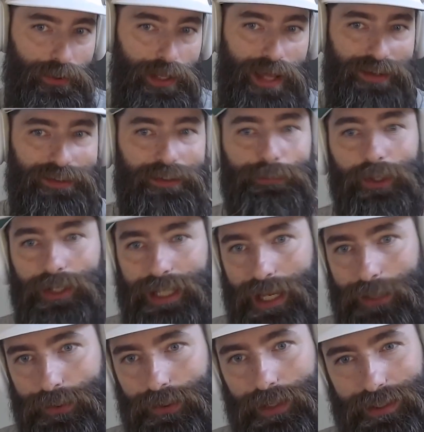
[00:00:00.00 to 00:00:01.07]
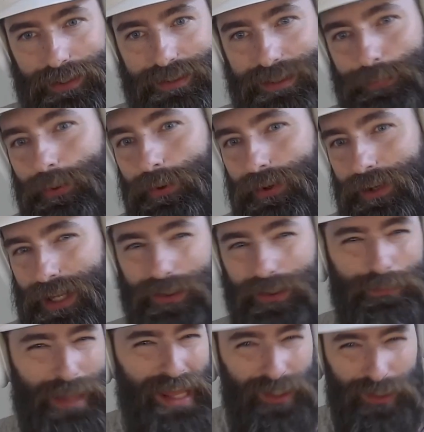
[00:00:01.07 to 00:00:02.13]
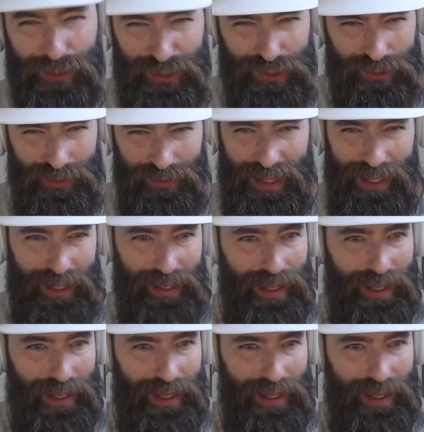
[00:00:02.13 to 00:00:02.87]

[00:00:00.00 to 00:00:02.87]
How do you deploy capital? How do you support? How do you manage that?